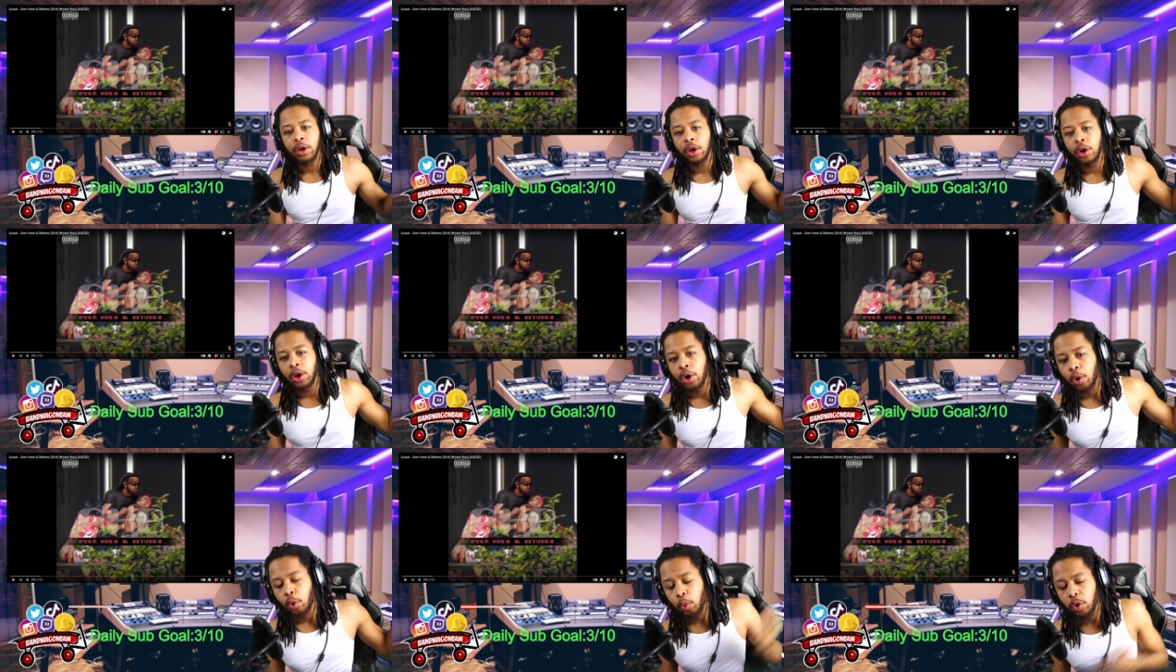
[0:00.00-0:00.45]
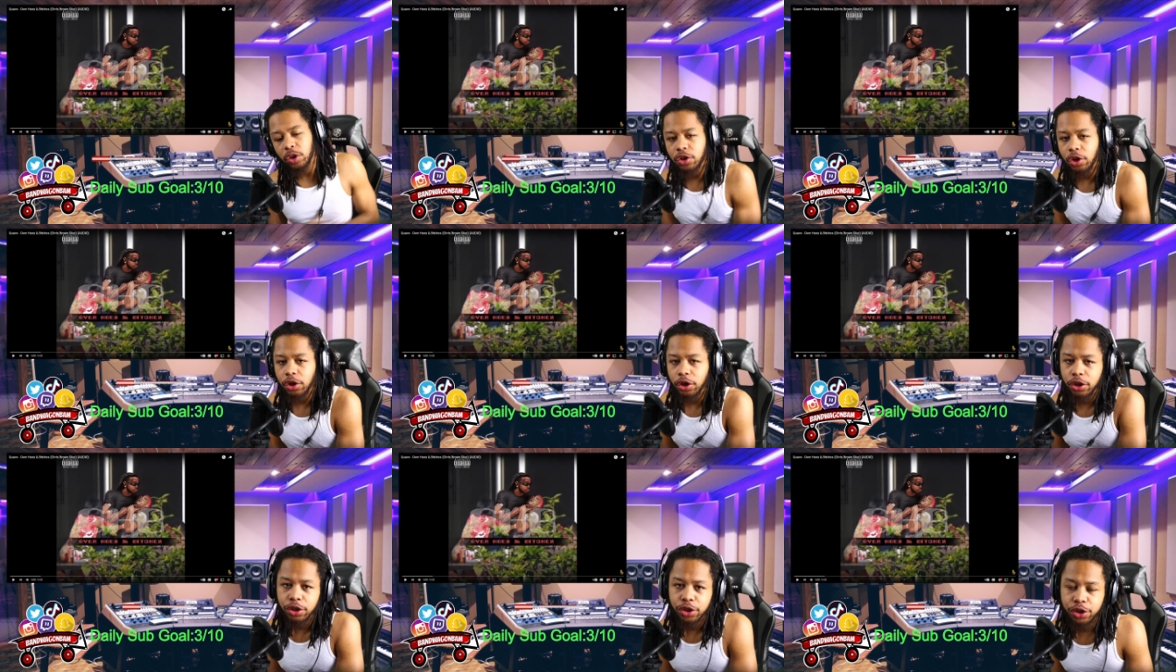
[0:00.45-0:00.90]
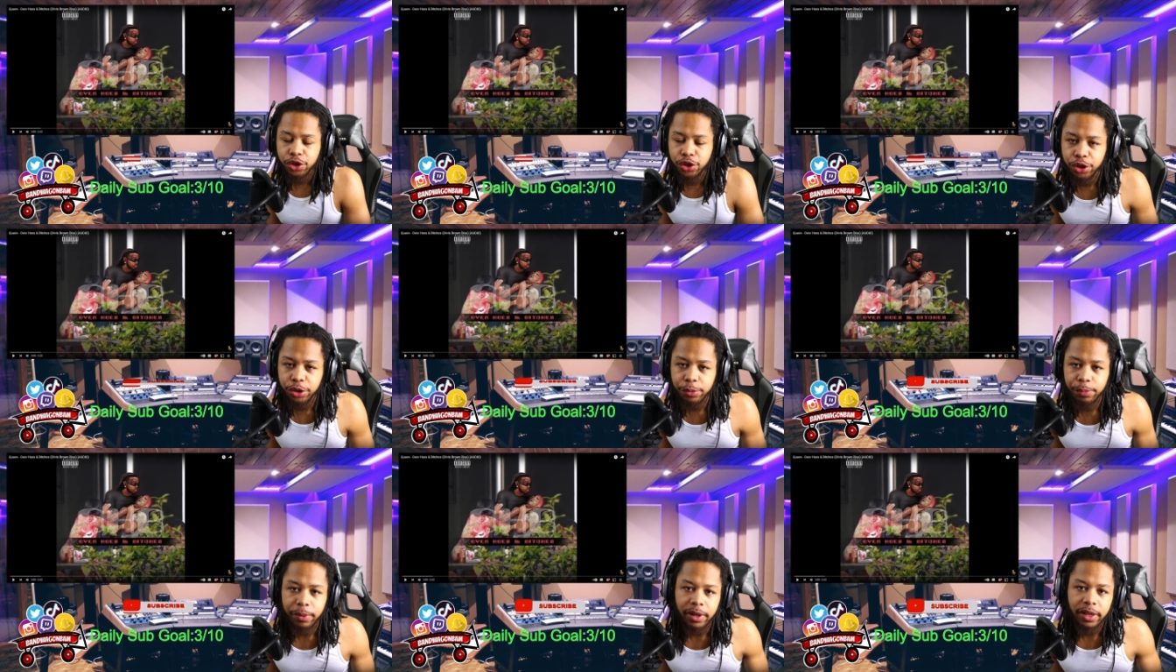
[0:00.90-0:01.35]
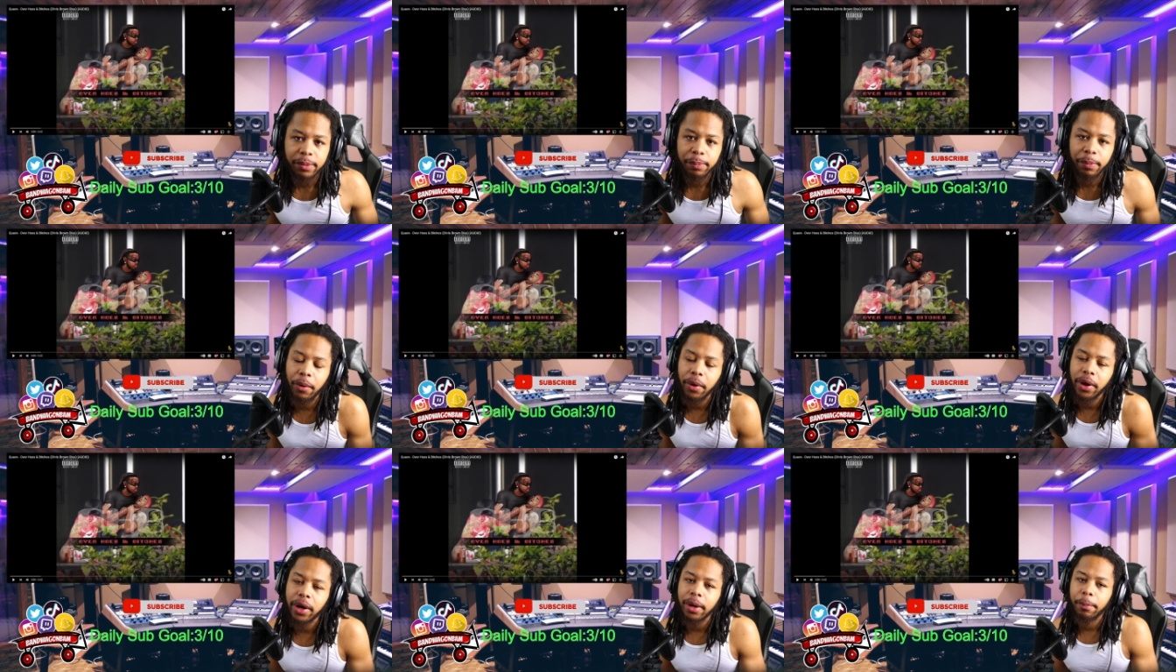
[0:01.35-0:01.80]
What's going on YouTube? It's
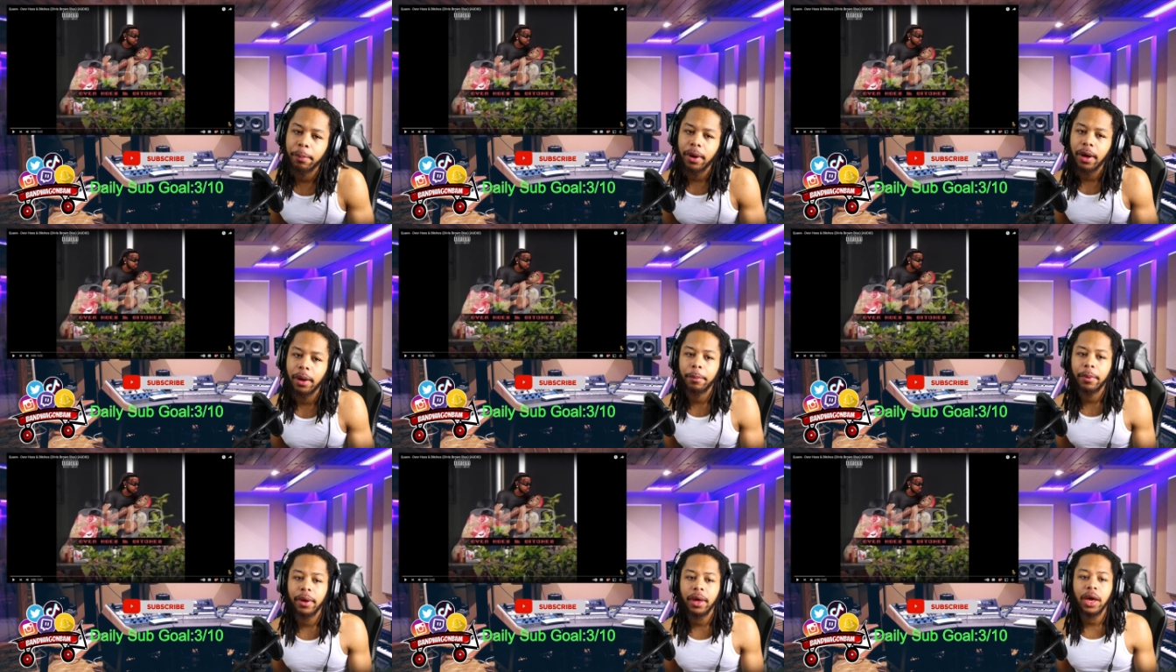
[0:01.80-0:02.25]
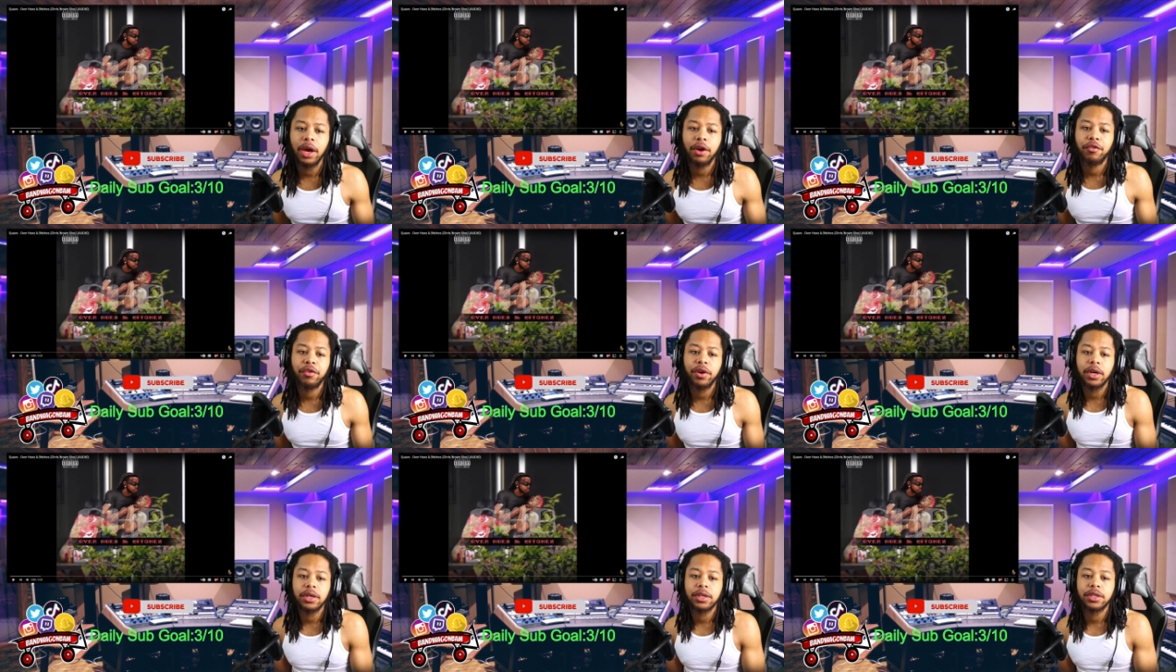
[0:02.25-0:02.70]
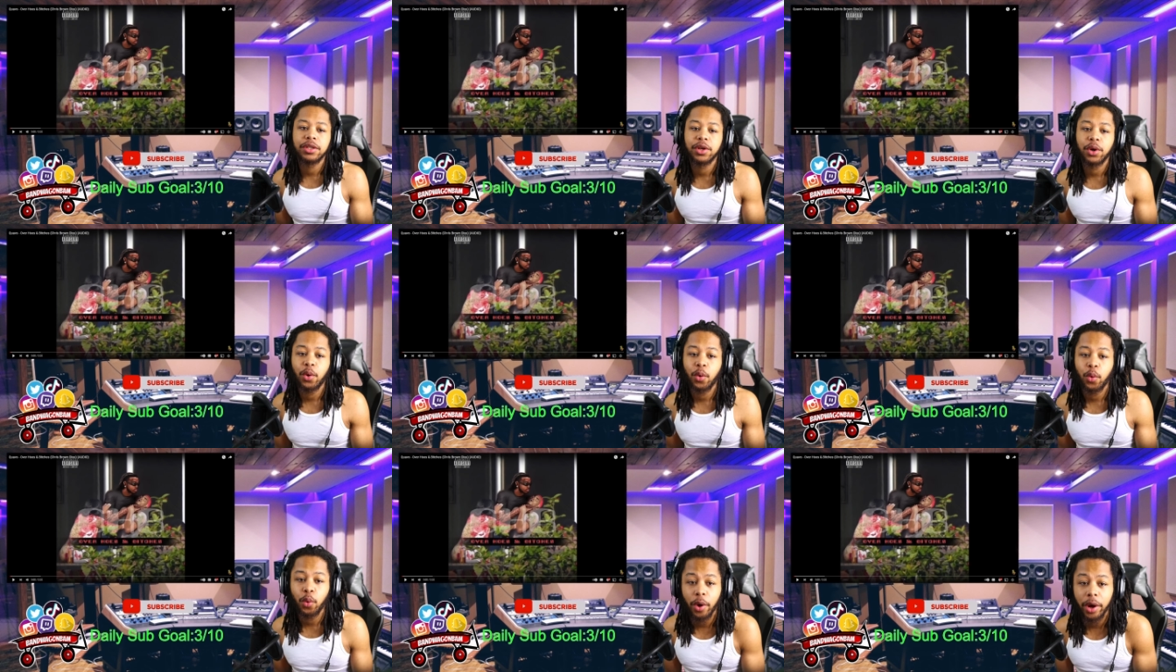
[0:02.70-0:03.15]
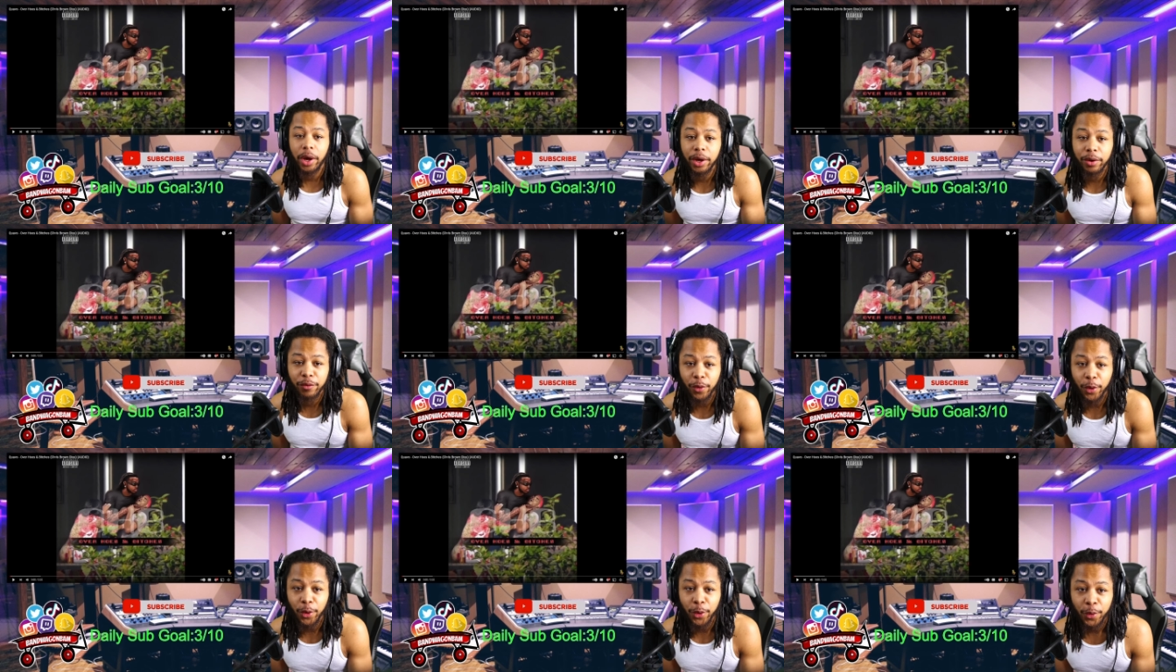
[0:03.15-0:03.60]
Bandwagon Bam here reacting to
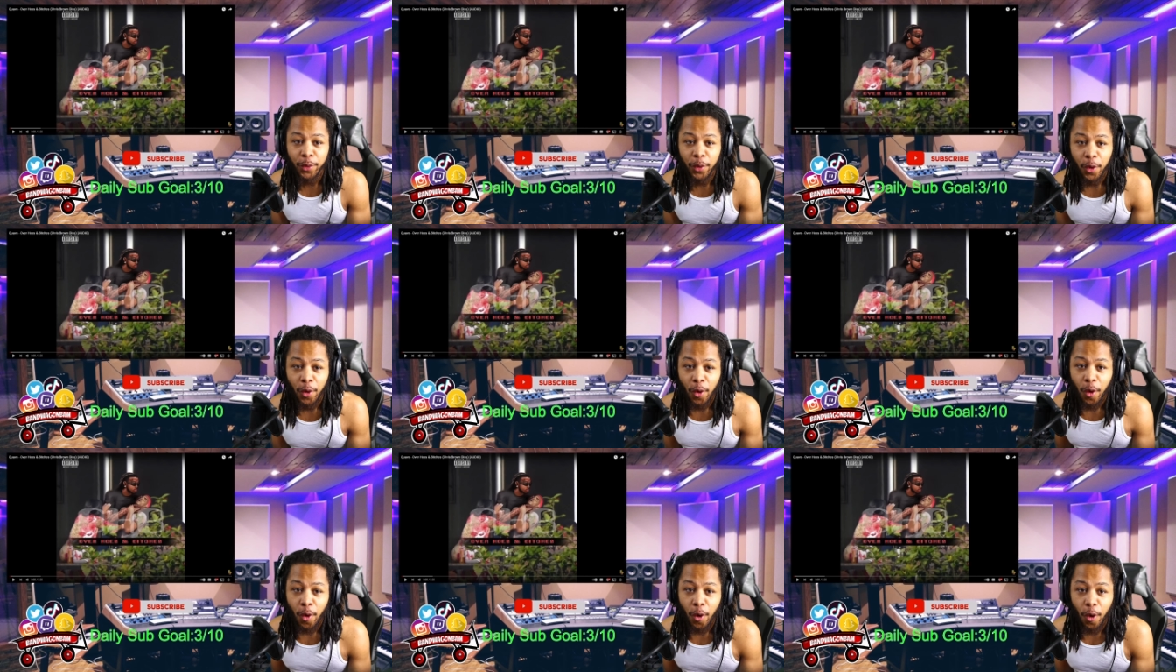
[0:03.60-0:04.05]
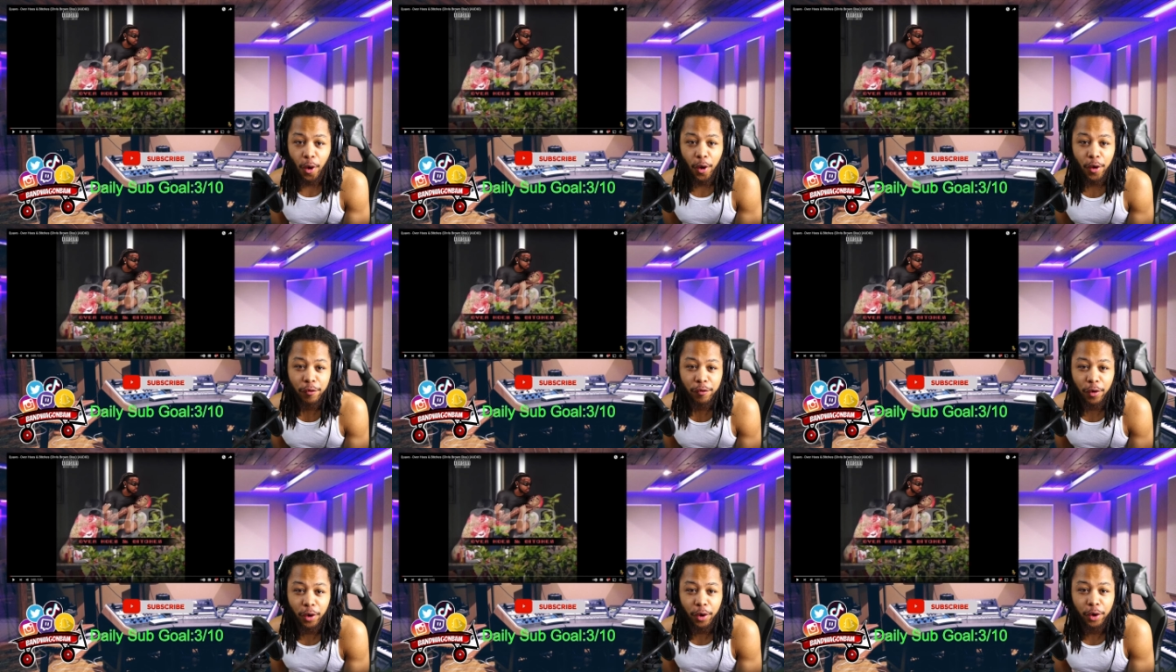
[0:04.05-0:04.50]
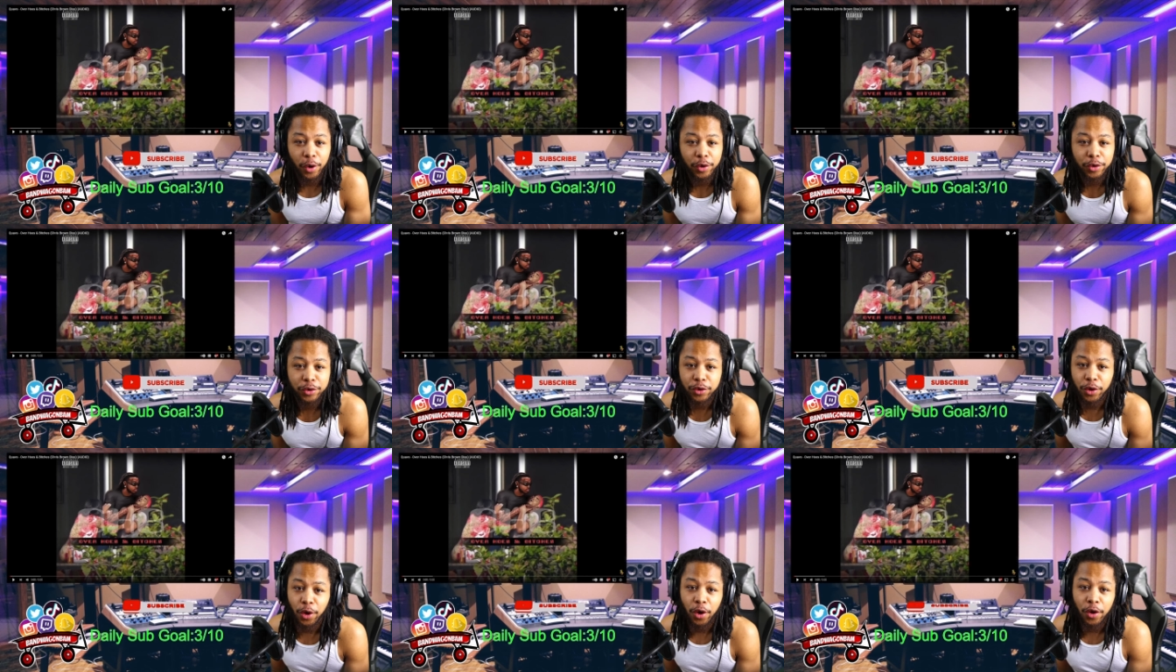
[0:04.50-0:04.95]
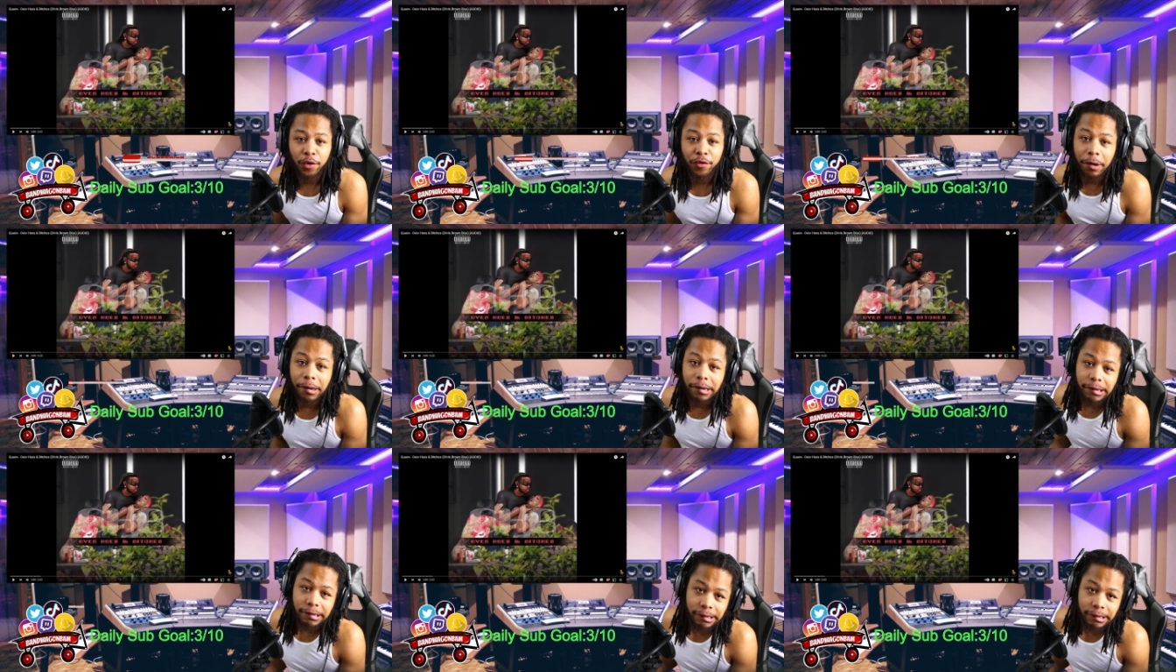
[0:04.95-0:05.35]
Quavo over Hoes eh, over